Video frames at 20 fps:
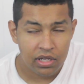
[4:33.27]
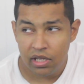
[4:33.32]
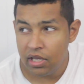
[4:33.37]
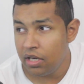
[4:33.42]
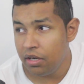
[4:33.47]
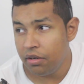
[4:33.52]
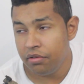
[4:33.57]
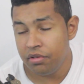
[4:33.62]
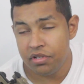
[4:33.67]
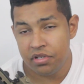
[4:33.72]

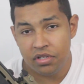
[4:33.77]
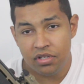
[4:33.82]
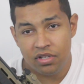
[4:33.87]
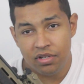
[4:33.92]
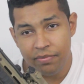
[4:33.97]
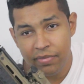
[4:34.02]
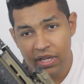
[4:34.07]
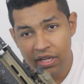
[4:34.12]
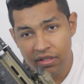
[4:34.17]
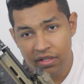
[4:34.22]
I know this is
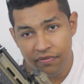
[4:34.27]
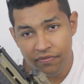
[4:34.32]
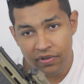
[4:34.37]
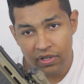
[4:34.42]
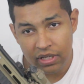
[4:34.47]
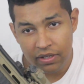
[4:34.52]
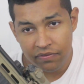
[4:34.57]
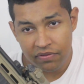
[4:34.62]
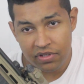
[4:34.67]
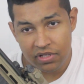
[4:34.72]
about the
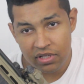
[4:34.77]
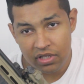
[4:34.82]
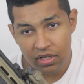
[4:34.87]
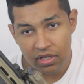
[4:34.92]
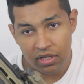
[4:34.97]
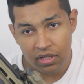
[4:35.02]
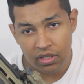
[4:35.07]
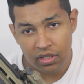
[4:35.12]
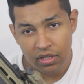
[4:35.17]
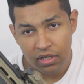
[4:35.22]

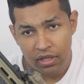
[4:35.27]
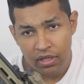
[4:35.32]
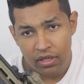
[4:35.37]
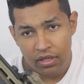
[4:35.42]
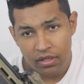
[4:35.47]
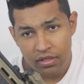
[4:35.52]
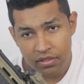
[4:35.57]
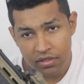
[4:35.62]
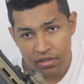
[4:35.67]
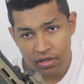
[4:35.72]
VFC
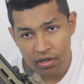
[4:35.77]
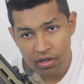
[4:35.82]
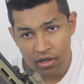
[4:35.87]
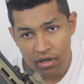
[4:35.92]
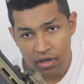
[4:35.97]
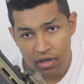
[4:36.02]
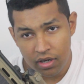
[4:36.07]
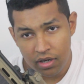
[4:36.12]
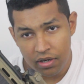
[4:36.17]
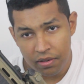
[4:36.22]

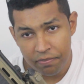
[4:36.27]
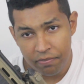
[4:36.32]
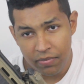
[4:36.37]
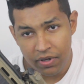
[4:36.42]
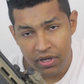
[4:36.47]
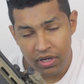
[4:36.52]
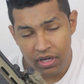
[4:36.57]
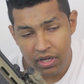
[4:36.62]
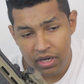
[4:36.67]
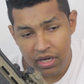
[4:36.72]
SCAR,
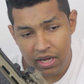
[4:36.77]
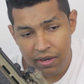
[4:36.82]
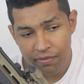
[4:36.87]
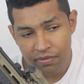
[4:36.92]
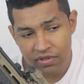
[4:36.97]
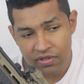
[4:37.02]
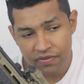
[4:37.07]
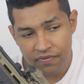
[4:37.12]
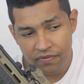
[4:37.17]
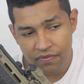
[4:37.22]
but I
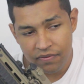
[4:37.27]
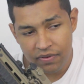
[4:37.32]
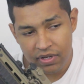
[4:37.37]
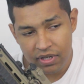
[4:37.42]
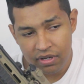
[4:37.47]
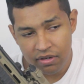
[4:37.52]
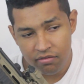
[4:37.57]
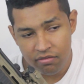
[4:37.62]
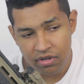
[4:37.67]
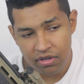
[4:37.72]
was
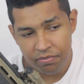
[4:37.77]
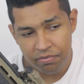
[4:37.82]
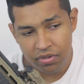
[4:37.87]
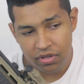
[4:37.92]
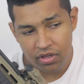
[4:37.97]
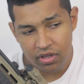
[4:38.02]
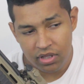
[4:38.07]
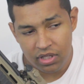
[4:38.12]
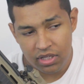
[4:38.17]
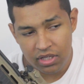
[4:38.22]
very
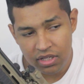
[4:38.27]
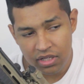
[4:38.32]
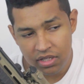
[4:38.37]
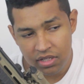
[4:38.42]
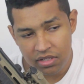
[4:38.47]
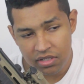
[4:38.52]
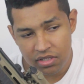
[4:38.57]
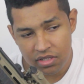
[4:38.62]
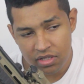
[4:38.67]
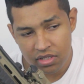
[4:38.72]

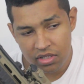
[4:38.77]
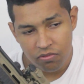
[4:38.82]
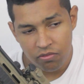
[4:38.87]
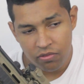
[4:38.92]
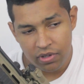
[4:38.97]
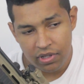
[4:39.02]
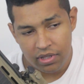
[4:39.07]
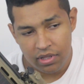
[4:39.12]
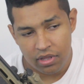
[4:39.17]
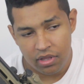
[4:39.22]
pleased
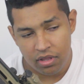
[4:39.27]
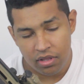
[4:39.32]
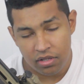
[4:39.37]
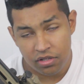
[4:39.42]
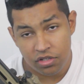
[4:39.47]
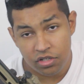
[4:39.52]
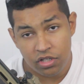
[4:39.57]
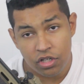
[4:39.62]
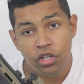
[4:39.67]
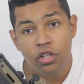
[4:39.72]
with the
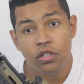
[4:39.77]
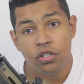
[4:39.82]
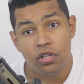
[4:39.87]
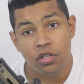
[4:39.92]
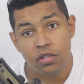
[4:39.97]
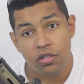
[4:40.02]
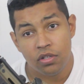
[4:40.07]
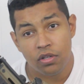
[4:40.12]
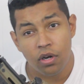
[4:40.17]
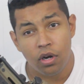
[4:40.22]

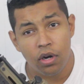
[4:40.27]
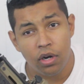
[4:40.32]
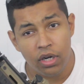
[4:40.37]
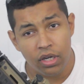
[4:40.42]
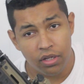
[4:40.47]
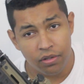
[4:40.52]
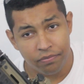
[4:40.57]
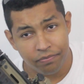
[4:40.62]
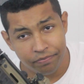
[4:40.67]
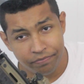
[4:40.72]
G&G SCAR
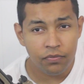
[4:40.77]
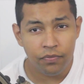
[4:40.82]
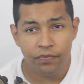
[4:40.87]
L.